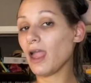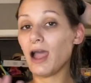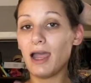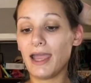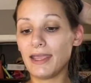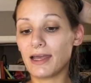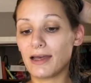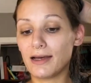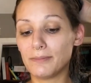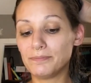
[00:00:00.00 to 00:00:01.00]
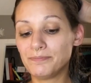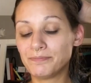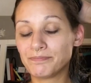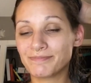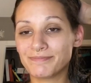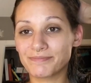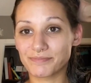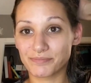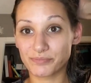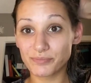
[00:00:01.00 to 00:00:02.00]
I, um...
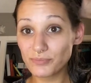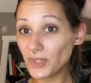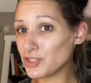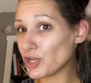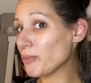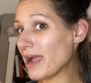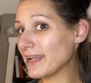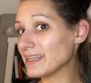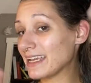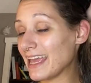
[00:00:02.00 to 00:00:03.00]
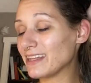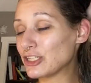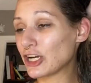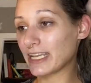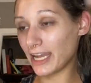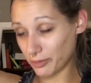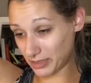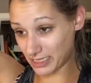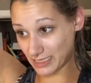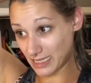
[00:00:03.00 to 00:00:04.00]
don't mind, again, the dark hair,
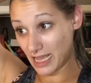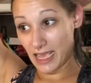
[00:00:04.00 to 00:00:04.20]
because